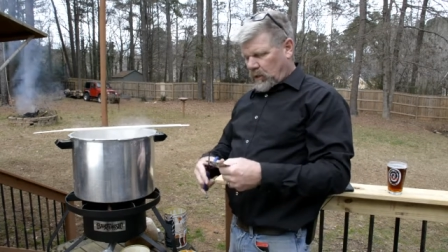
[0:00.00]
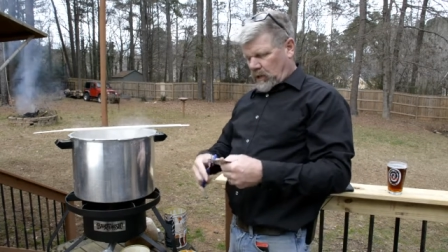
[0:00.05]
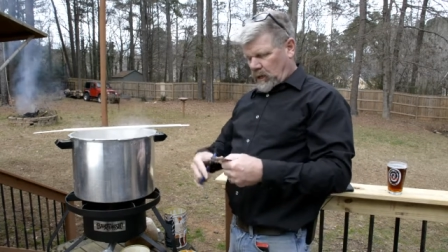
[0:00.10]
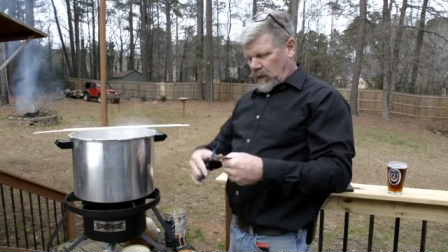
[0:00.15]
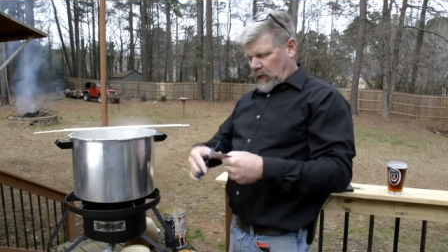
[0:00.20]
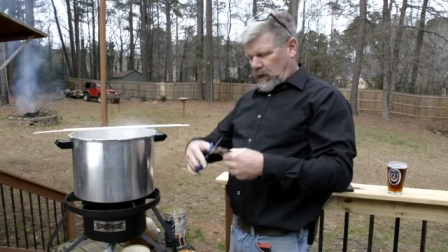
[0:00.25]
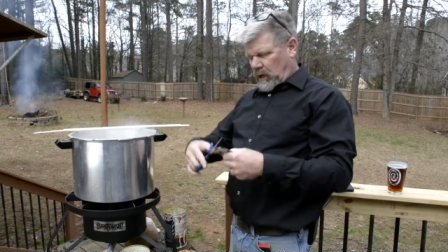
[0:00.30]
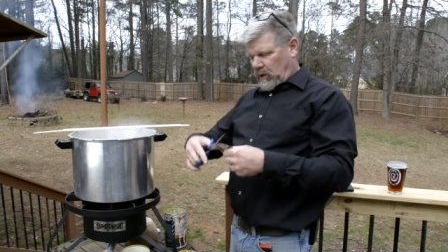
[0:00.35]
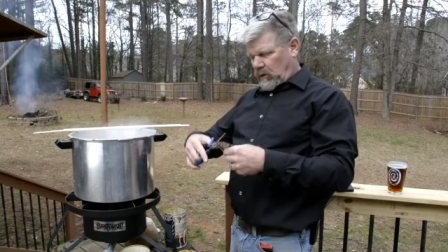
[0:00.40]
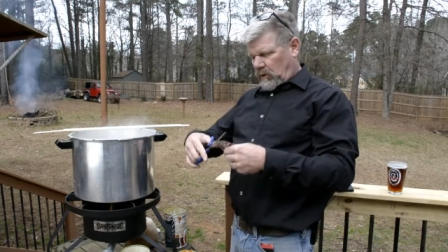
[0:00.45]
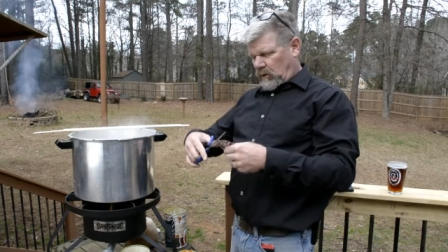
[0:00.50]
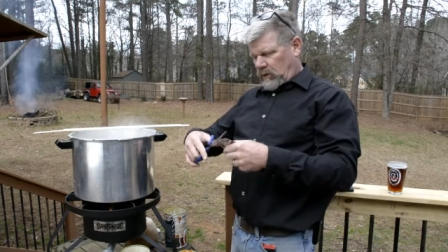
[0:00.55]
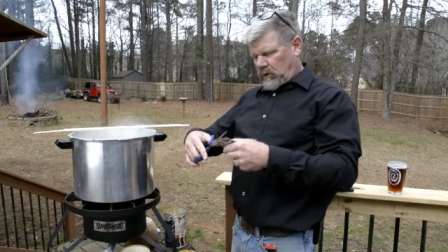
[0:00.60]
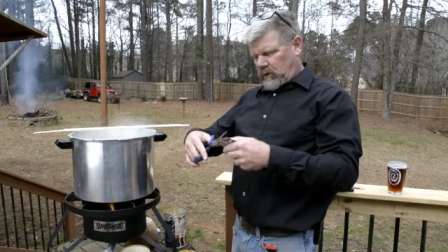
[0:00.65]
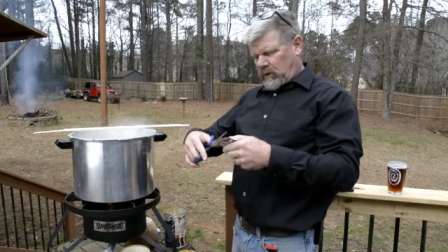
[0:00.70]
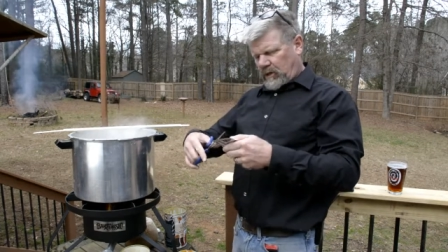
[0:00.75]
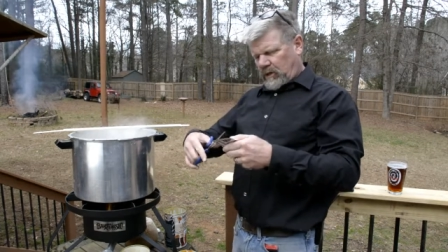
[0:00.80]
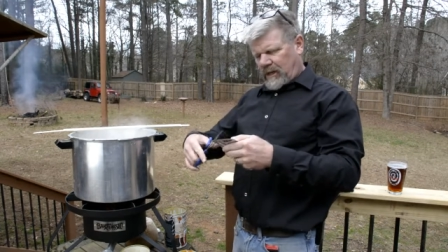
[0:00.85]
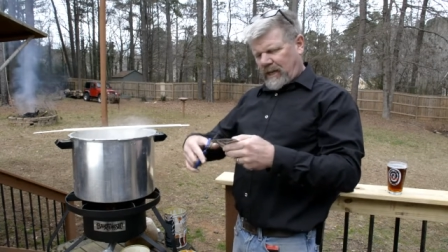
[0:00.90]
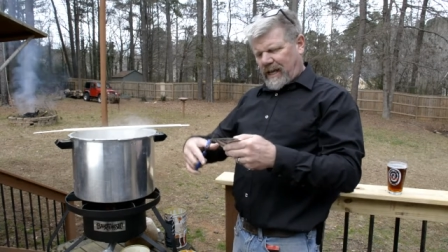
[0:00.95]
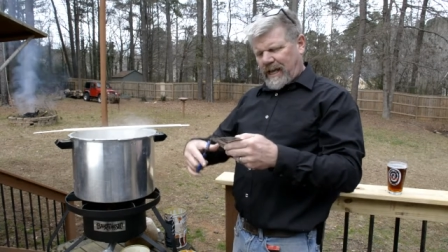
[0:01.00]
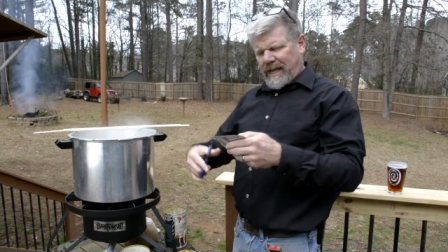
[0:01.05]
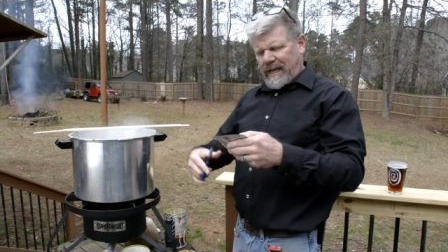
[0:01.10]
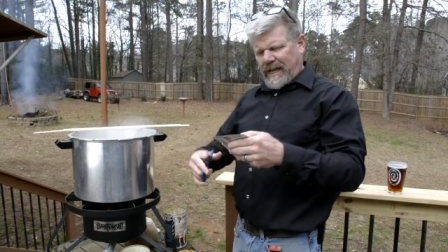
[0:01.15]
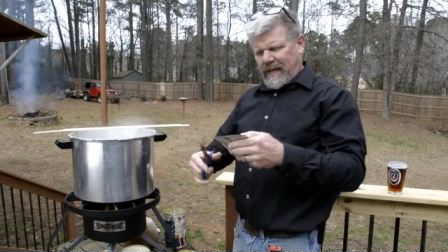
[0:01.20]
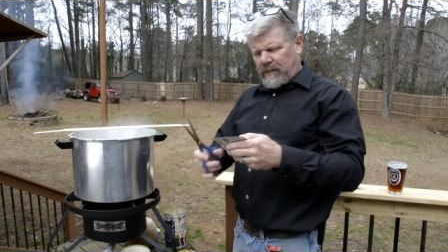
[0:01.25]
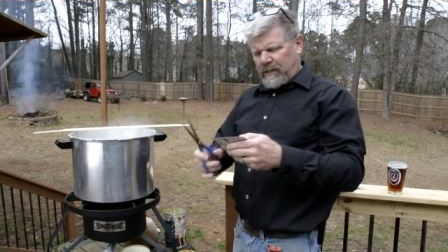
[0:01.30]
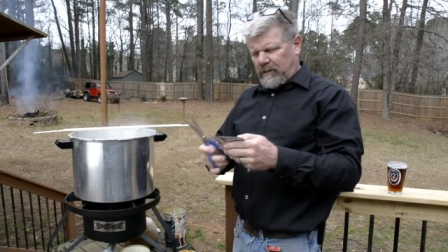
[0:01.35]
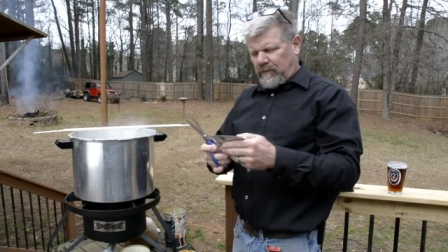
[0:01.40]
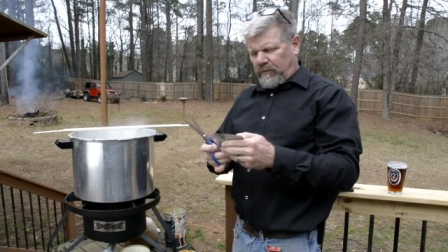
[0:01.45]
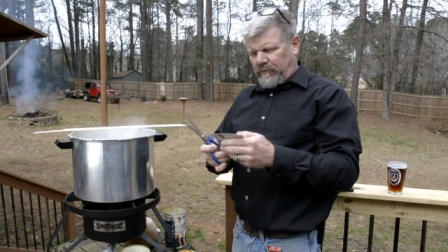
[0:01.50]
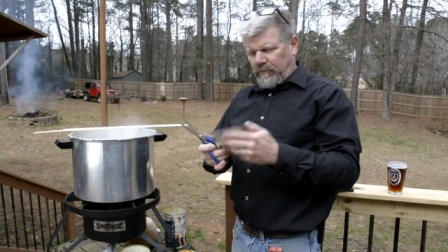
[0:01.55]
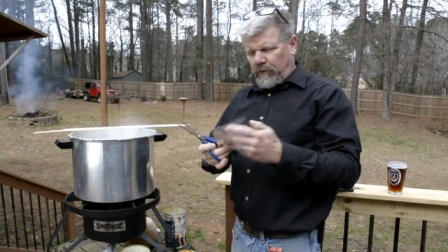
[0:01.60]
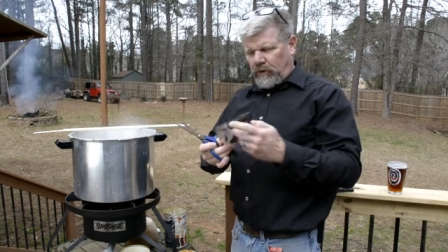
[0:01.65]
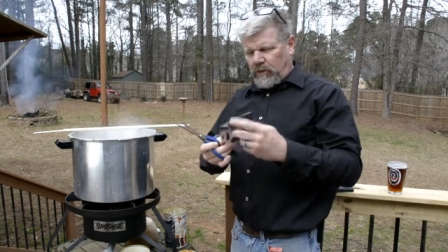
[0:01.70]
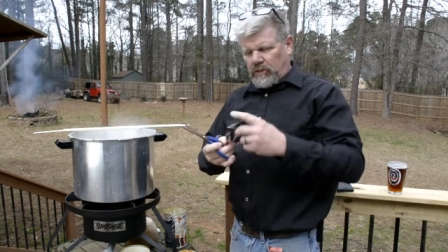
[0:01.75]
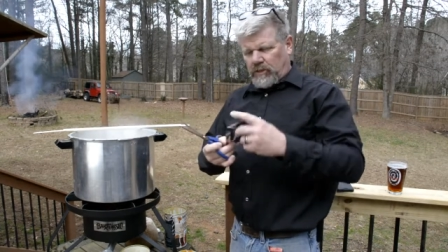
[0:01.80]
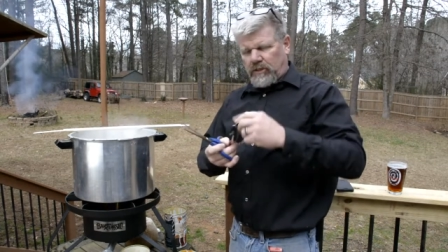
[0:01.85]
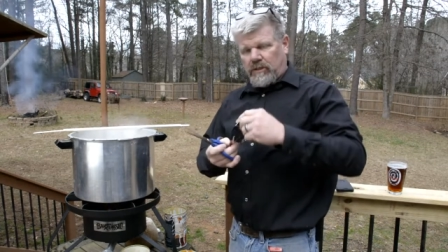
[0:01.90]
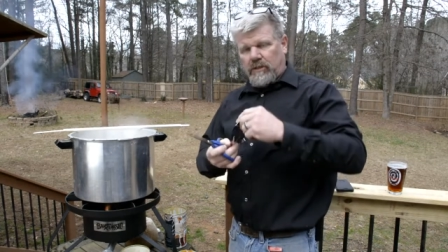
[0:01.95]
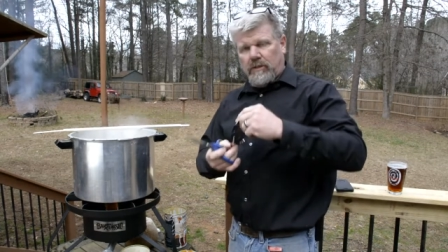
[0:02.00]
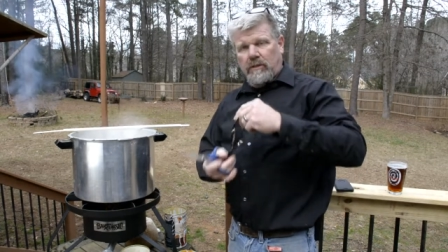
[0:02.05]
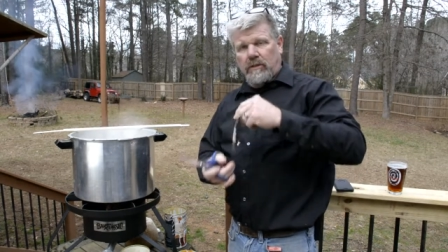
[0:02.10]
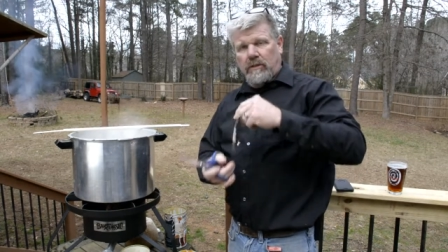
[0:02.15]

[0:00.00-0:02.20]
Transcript: uh, you're going to add the first